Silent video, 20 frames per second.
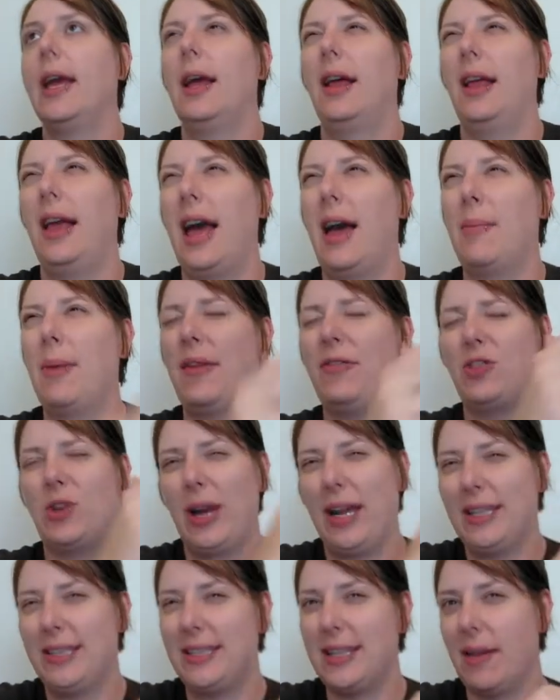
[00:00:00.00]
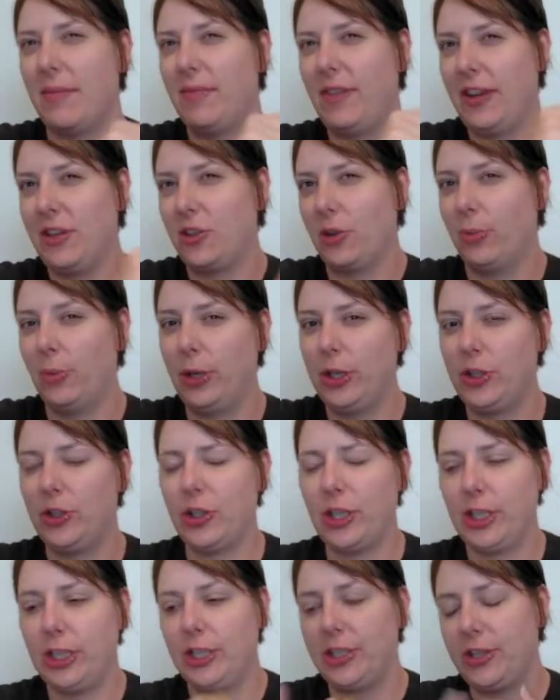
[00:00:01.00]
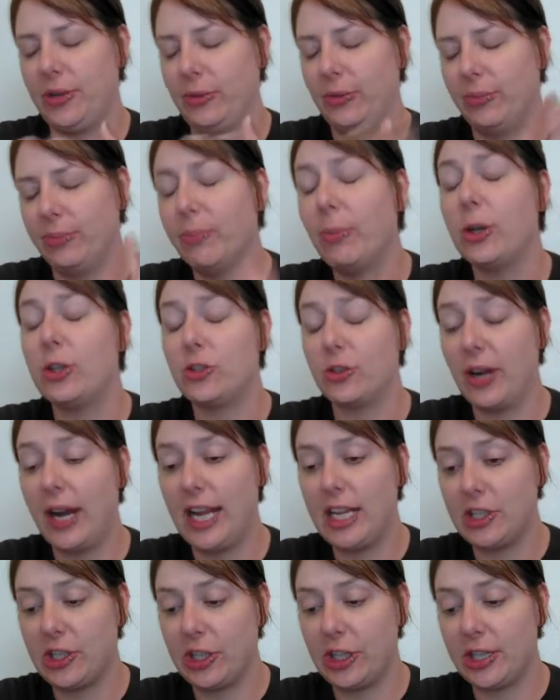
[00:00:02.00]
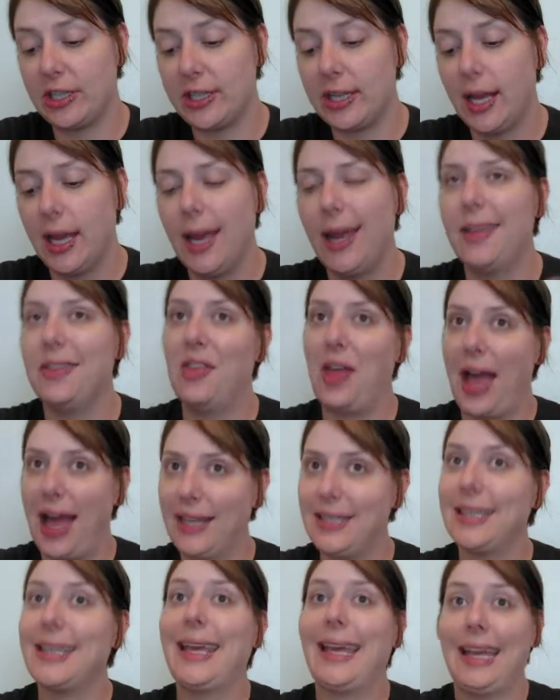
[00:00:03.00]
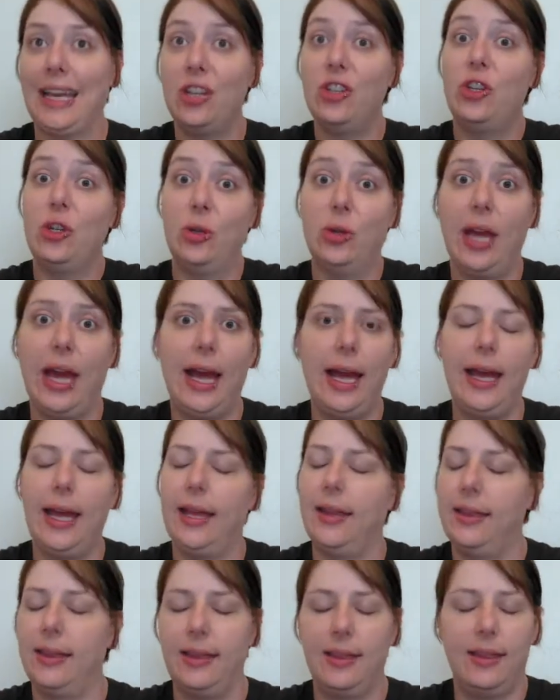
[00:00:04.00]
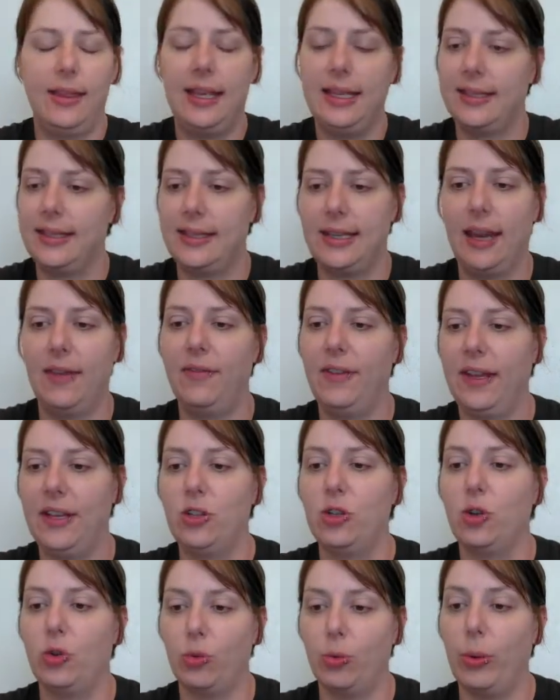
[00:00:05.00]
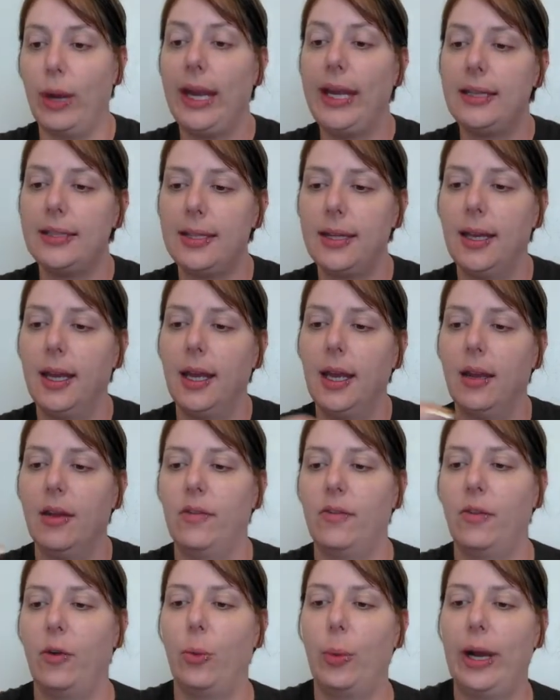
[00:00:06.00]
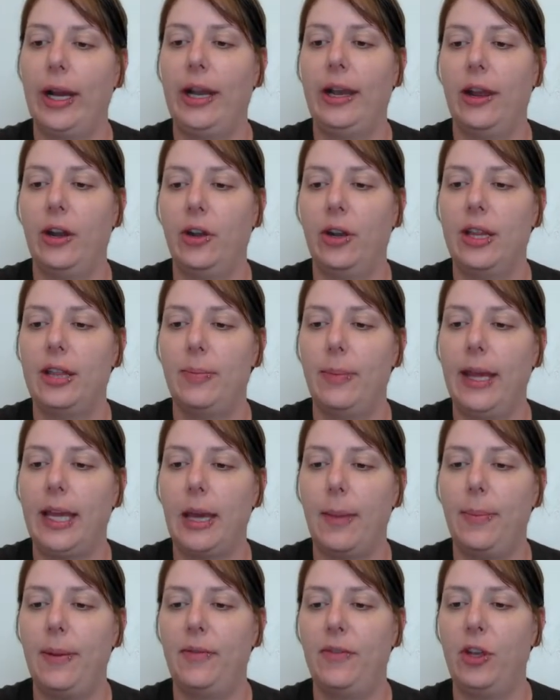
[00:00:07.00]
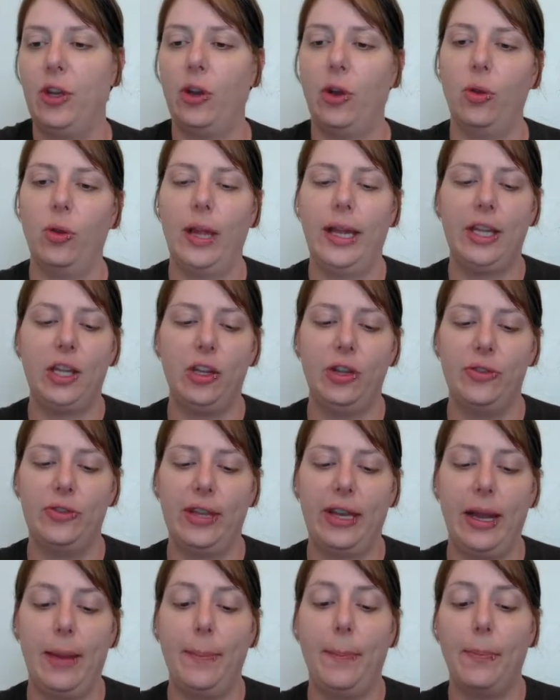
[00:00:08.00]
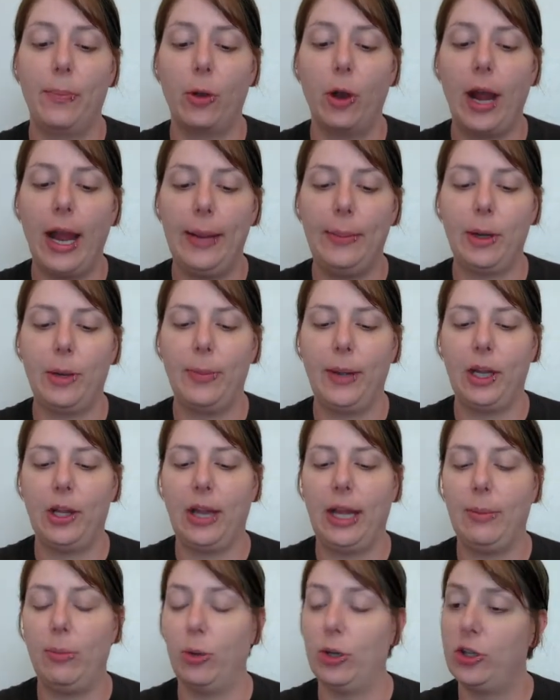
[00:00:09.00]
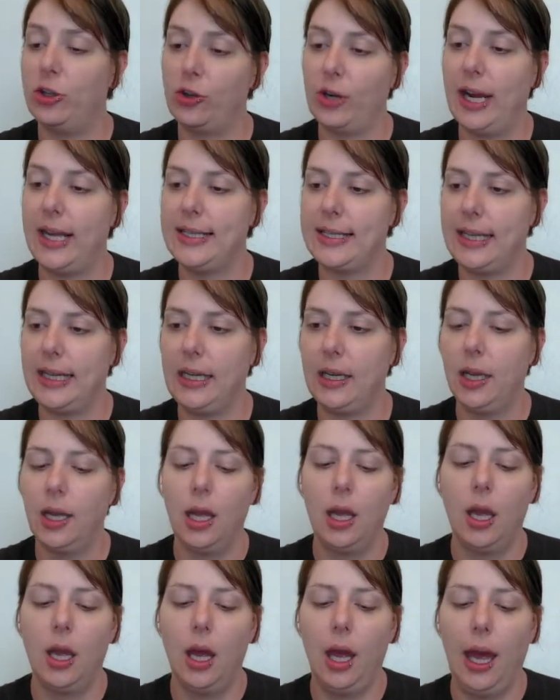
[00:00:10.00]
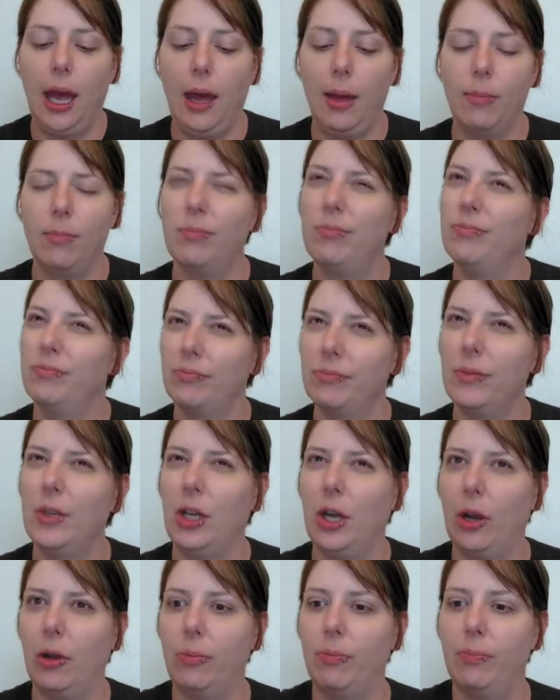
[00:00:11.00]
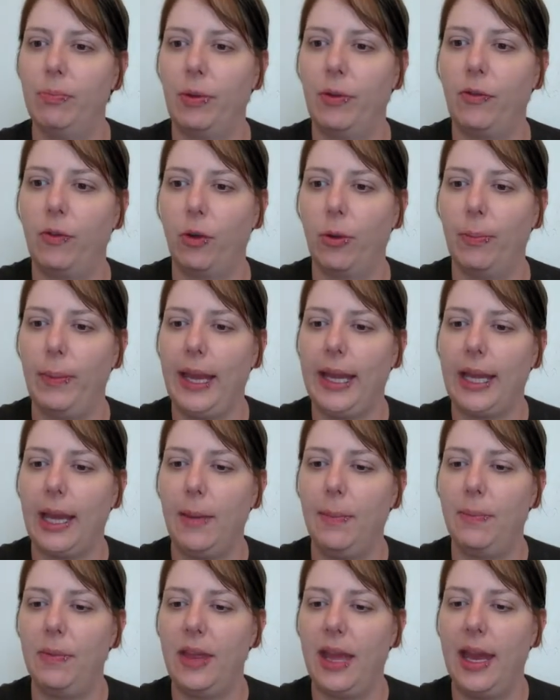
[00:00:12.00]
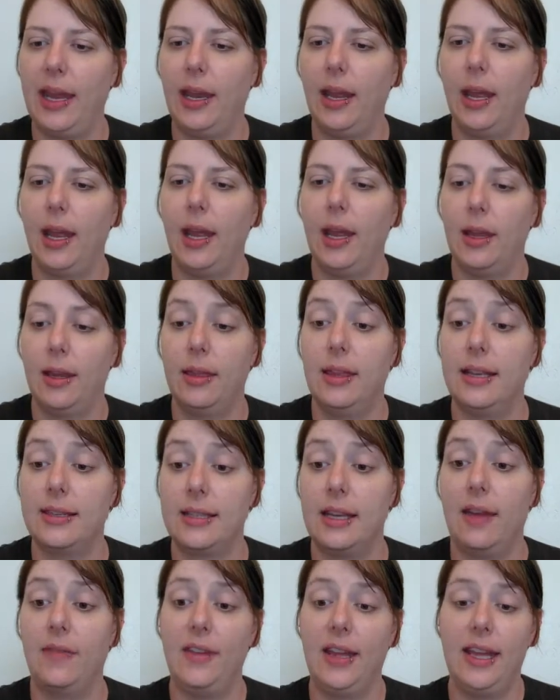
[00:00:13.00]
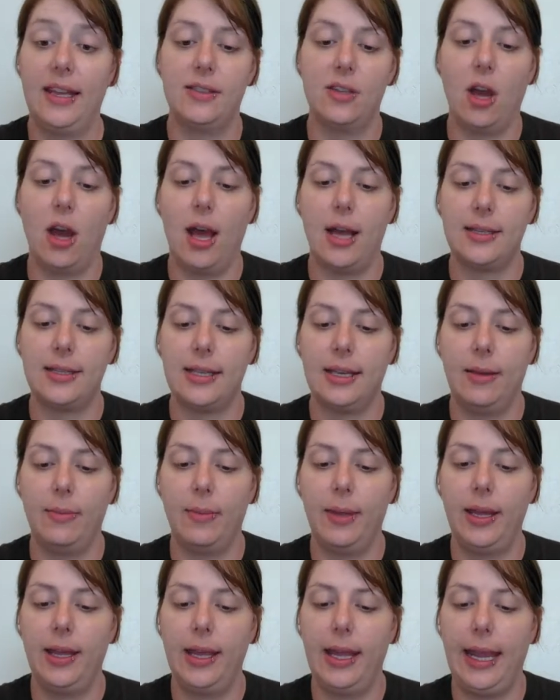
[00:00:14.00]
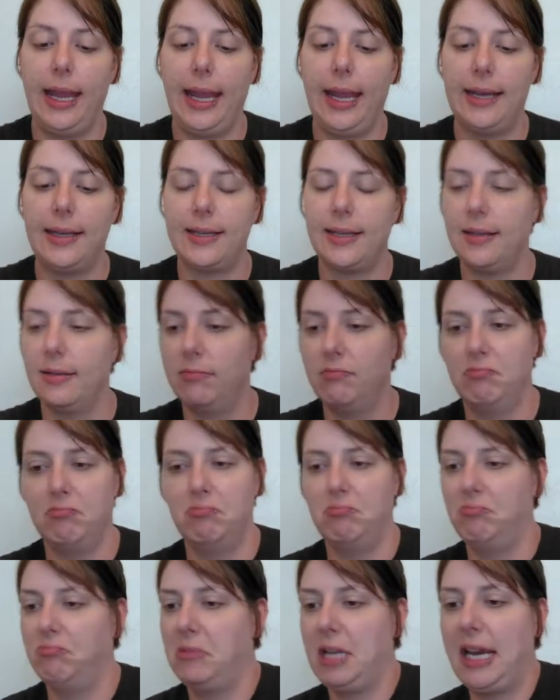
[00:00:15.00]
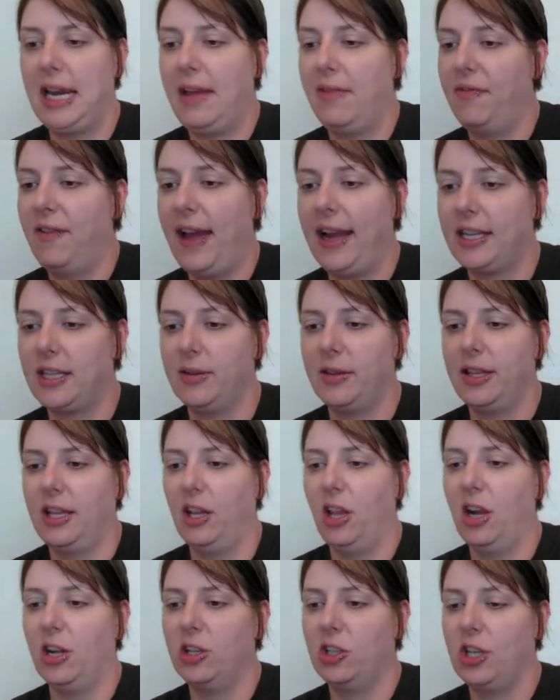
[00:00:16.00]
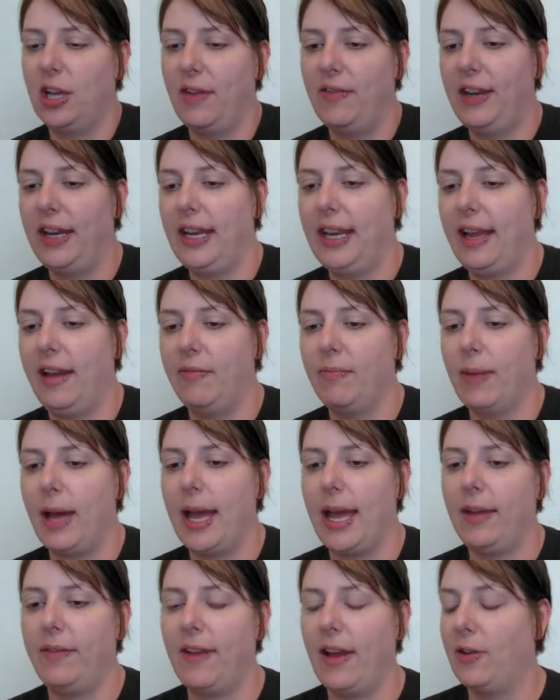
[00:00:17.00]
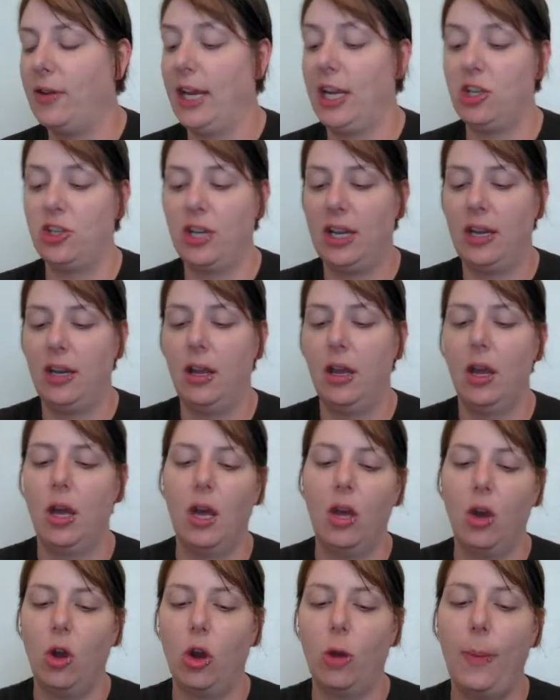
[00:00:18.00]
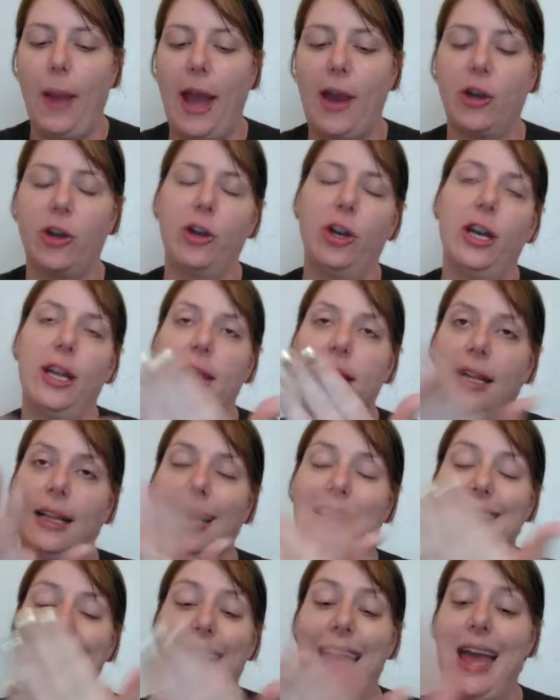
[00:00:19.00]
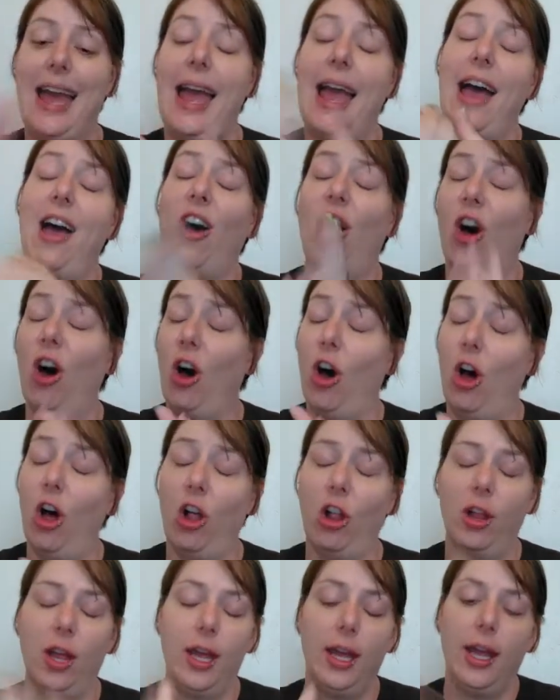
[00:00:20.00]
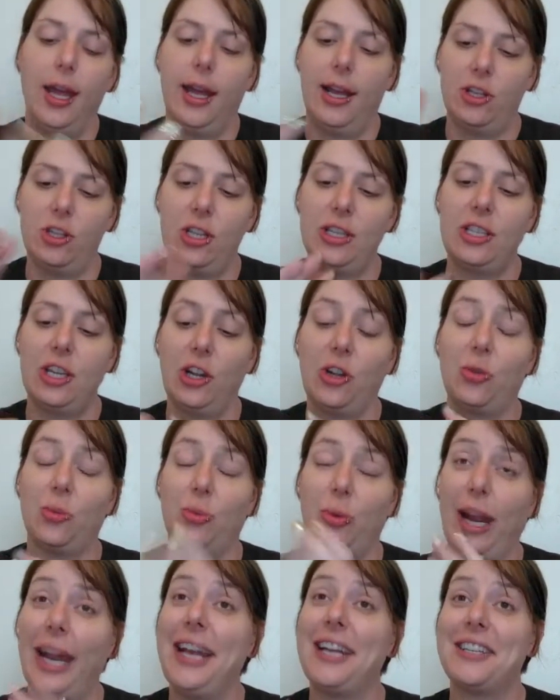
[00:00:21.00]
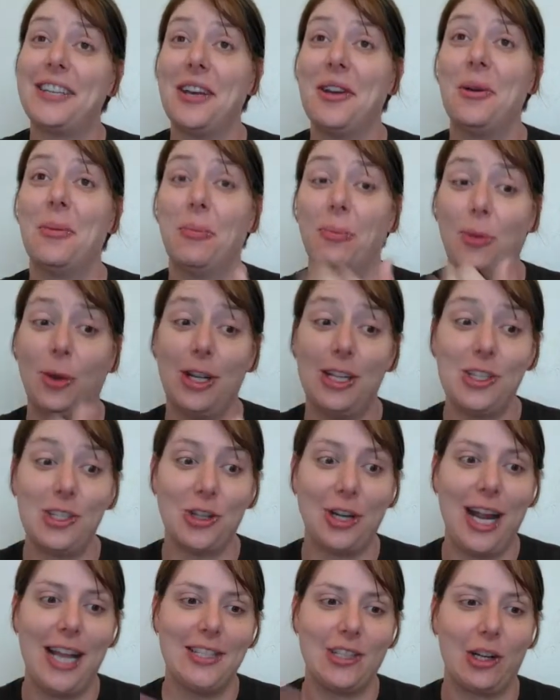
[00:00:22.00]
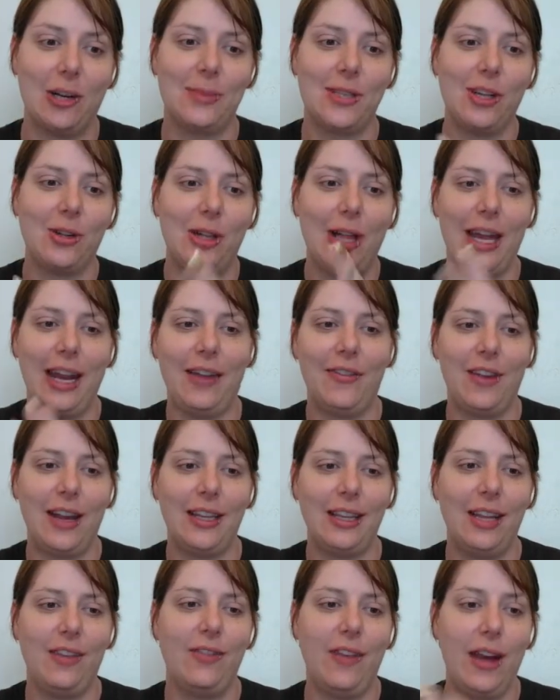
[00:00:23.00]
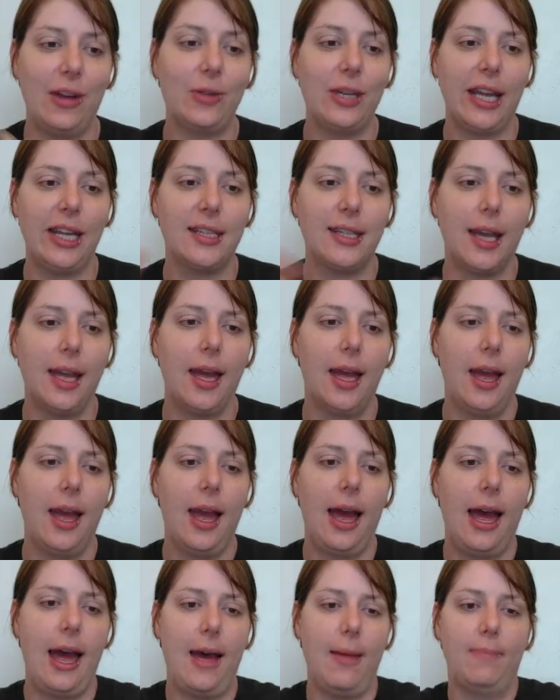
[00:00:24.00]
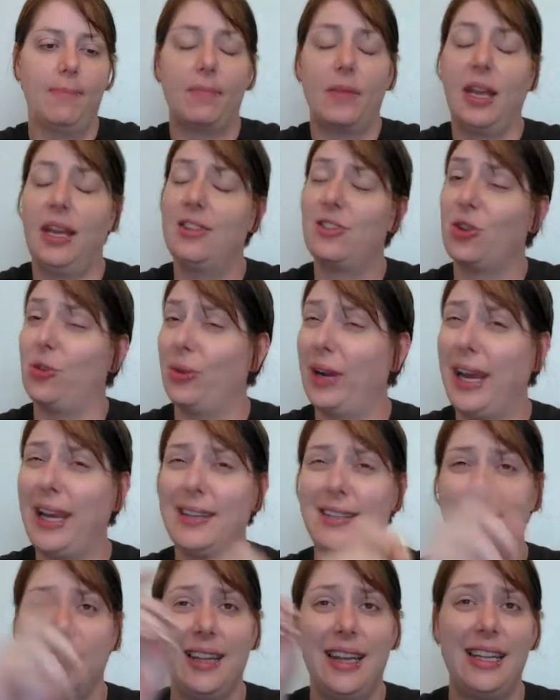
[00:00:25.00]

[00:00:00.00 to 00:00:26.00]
Um, I've tried some facial moisture, moisturizers that can do that and this stuff is great for wearing underneath makeup if you don't like using a primer but you like moisturizing, um, you know, before makeup, then this stuff is awesome. It didn't affect the longevity of my foundation or powder or anything like that at all. It's just a great moisturizer. I'm so glad I finally found it. Um, it's great.